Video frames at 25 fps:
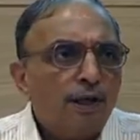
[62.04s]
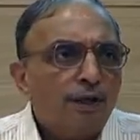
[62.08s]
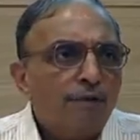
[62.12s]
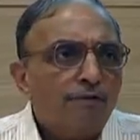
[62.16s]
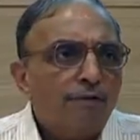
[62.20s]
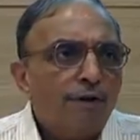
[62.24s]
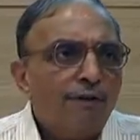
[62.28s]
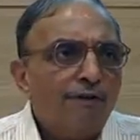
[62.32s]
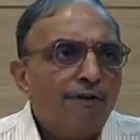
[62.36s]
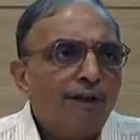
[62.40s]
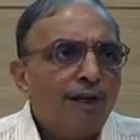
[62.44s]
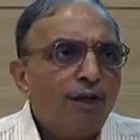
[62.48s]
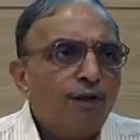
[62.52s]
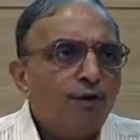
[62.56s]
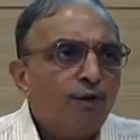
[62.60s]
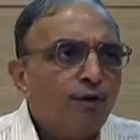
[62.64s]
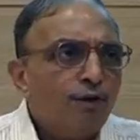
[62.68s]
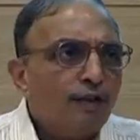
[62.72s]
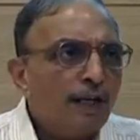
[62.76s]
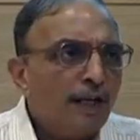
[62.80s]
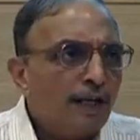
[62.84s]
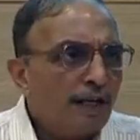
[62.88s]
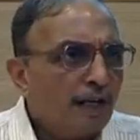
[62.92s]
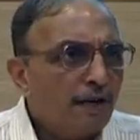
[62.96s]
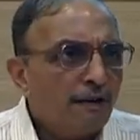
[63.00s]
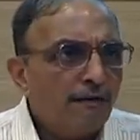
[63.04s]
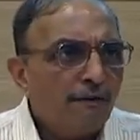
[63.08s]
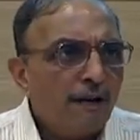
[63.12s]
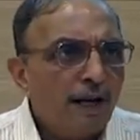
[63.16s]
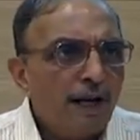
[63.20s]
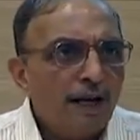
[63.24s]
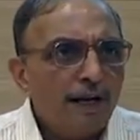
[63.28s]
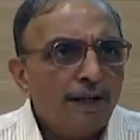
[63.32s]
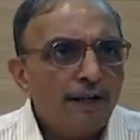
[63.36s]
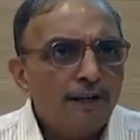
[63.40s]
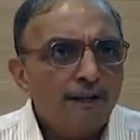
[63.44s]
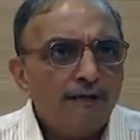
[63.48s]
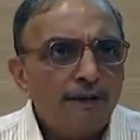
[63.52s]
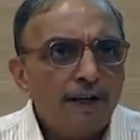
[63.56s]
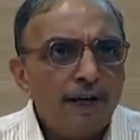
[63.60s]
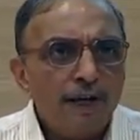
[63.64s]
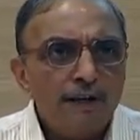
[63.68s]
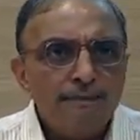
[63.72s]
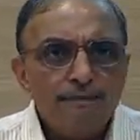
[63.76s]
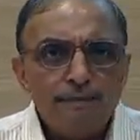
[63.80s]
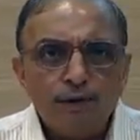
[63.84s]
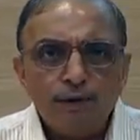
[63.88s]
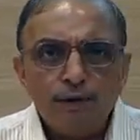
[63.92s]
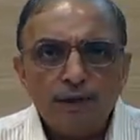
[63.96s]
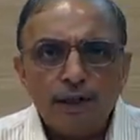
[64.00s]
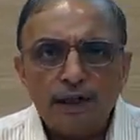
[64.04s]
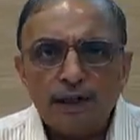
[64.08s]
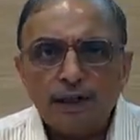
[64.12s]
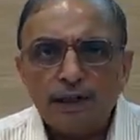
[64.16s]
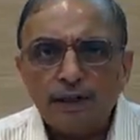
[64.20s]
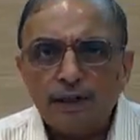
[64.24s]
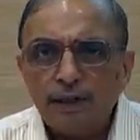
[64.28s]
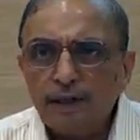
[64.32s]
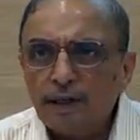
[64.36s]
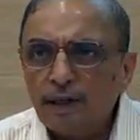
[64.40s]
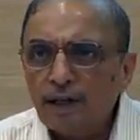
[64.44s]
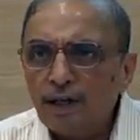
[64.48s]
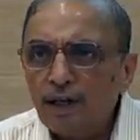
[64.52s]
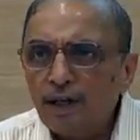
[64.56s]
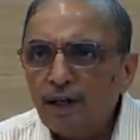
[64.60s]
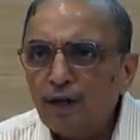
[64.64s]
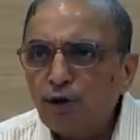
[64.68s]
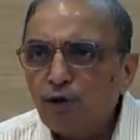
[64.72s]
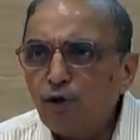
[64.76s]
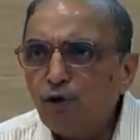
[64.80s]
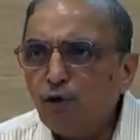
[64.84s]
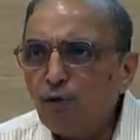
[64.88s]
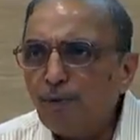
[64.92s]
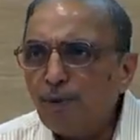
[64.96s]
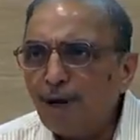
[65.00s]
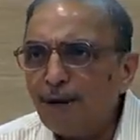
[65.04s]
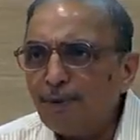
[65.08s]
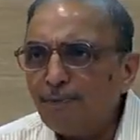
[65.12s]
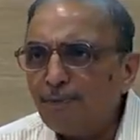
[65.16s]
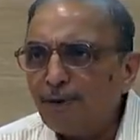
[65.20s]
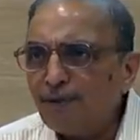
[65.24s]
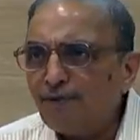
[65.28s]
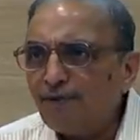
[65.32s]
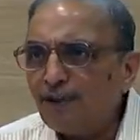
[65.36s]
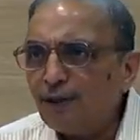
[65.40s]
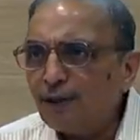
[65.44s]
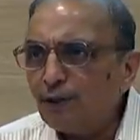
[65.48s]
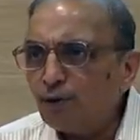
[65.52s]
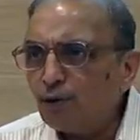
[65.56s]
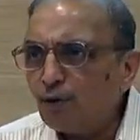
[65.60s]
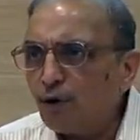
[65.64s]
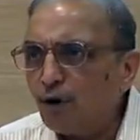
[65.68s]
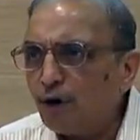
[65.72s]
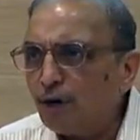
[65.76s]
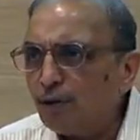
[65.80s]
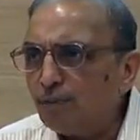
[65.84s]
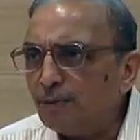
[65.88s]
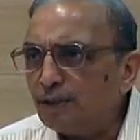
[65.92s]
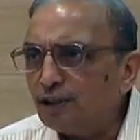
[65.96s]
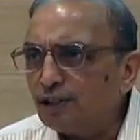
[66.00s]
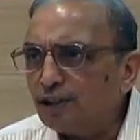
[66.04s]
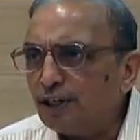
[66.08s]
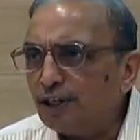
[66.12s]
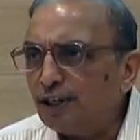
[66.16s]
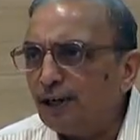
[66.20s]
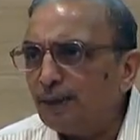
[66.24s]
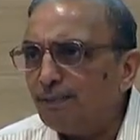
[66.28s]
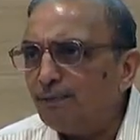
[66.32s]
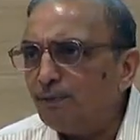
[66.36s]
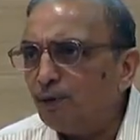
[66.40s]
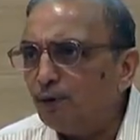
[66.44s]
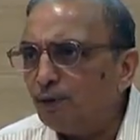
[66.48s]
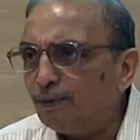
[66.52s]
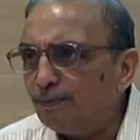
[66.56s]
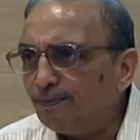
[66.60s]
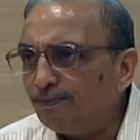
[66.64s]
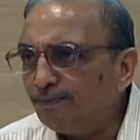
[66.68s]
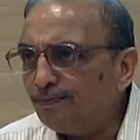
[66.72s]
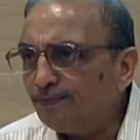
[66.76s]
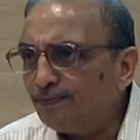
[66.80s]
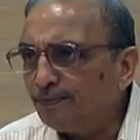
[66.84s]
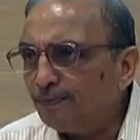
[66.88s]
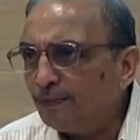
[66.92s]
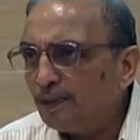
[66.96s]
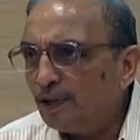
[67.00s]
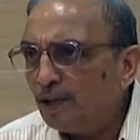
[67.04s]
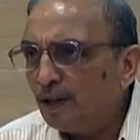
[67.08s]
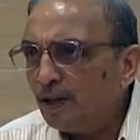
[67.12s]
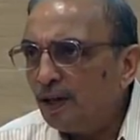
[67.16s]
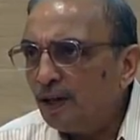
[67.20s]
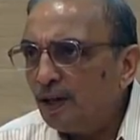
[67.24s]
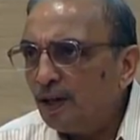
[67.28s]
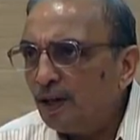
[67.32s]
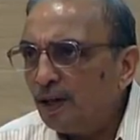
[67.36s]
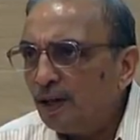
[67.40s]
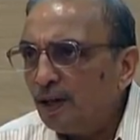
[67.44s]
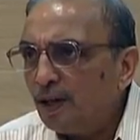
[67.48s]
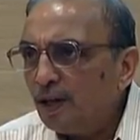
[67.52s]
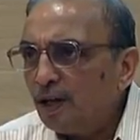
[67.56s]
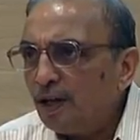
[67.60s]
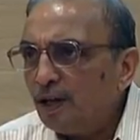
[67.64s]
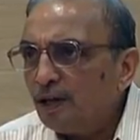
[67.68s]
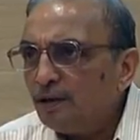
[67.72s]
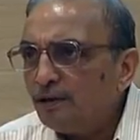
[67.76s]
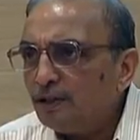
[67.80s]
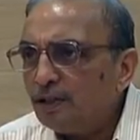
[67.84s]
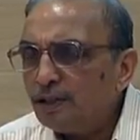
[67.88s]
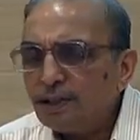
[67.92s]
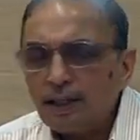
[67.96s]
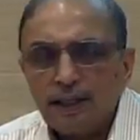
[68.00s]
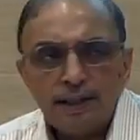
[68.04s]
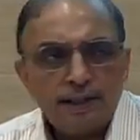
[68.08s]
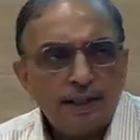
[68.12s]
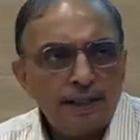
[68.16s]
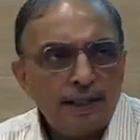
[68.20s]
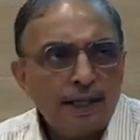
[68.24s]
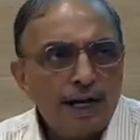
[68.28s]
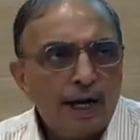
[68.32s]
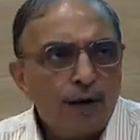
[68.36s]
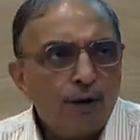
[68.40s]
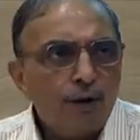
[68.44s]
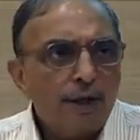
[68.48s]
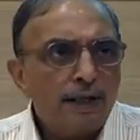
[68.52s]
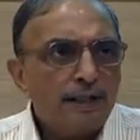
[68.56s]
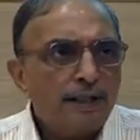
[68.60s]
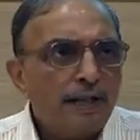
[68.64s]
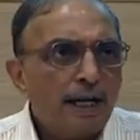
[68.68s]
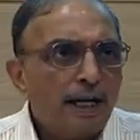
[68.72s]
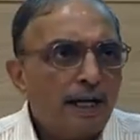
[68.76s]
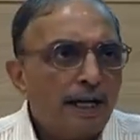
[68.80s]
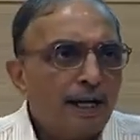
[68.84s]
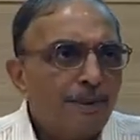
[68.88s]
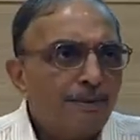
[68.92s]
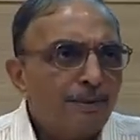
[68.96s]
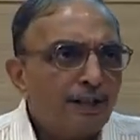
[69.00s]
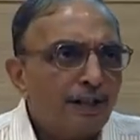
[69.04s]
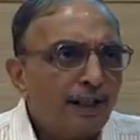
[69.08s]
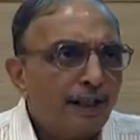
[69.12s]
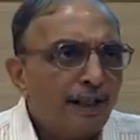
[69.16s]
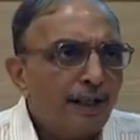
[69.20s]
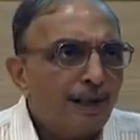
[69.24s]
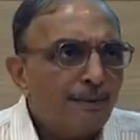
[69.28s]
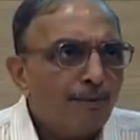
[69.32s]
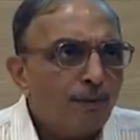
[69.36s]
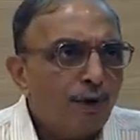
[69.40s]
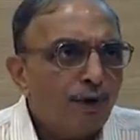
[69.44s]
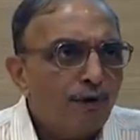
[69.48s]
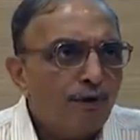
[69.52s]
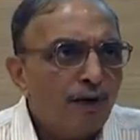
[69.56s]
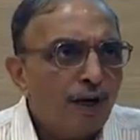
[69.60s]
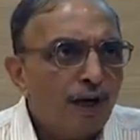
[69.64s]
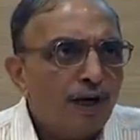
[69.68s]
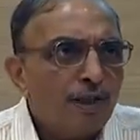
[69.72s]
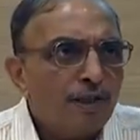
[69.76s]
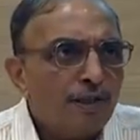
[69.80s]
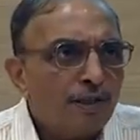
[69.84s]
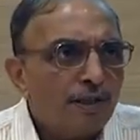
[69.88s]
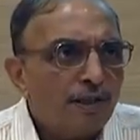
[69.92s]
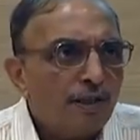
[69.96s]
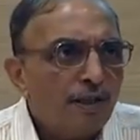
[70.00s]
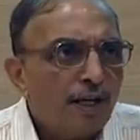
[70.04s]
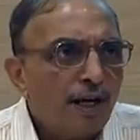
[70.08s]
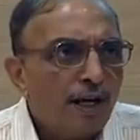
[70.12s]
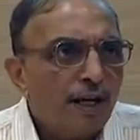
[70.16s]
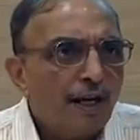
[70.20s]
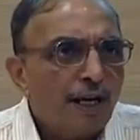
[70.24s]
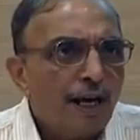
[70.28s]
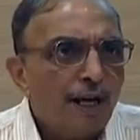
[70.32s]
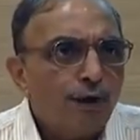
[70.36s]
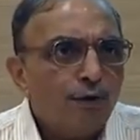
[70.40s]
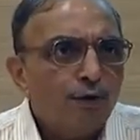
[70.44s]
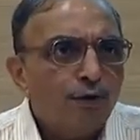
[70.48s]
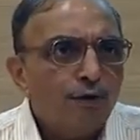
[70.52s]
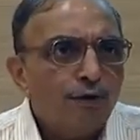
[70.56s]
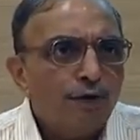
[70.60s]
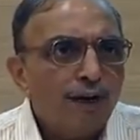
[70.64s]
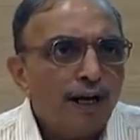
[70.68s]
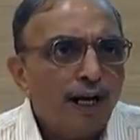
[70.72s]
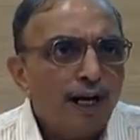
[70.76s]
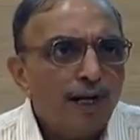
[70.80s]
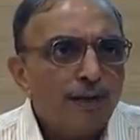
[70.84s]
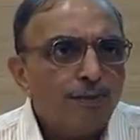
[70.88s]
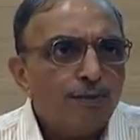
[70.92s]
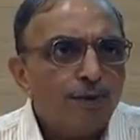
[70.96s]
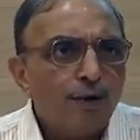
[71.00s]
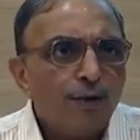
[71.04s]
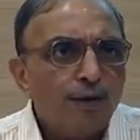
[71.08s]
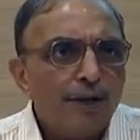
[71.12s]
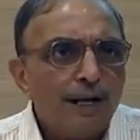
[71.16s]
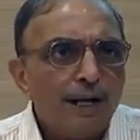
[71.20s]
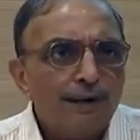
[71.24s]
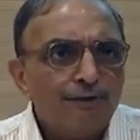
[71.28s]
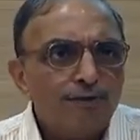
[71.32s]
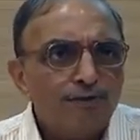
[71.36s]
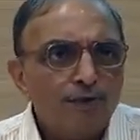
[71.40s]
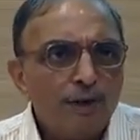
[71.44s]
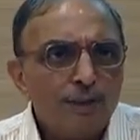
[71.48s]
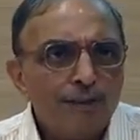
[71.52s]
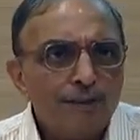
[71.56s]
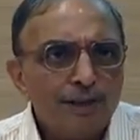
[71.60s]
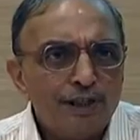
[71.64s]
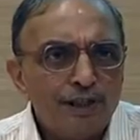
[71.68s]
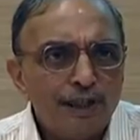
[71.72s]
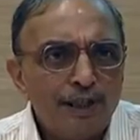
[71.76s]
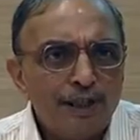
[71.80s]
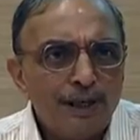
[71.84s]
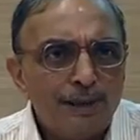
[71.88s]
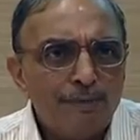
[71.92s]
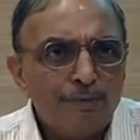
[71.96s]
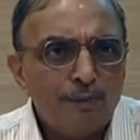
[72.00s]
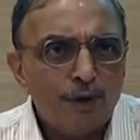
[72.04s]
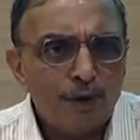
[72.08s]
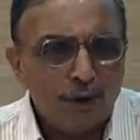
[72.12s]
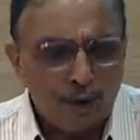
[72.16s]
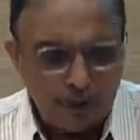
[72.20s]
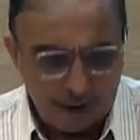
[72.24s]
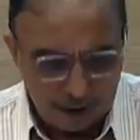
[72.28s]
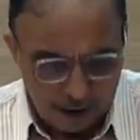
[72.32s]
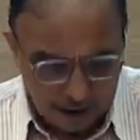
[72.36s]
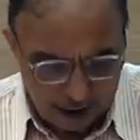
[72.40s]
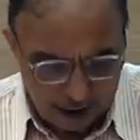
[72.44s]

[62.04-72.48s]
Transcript: we will use an equivalent of a computer whom I prefer to call Mr. Dumbo. We shall see how exactly Mr. Dumbo works and how do we write programs for Mr. Dumbo.